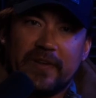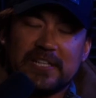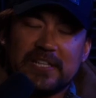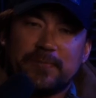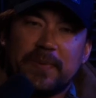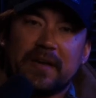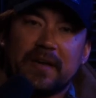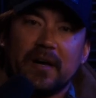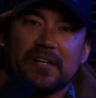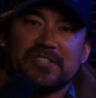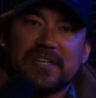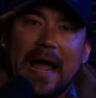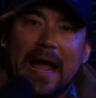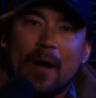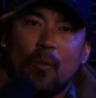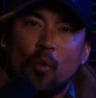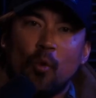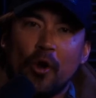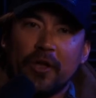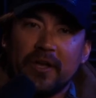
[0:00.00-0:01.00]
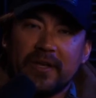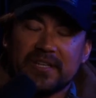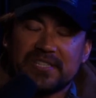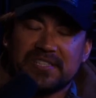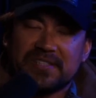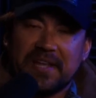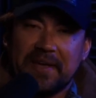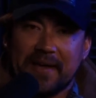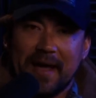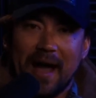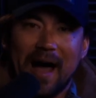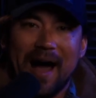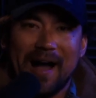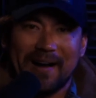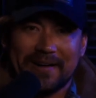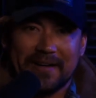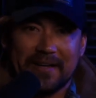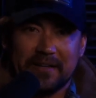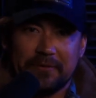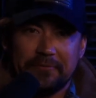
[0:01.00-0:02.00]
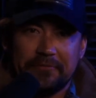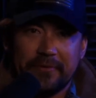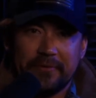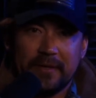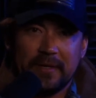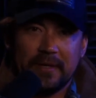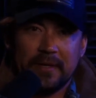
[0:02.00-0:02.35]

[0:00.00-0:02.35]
is because I want you to stay cognitive.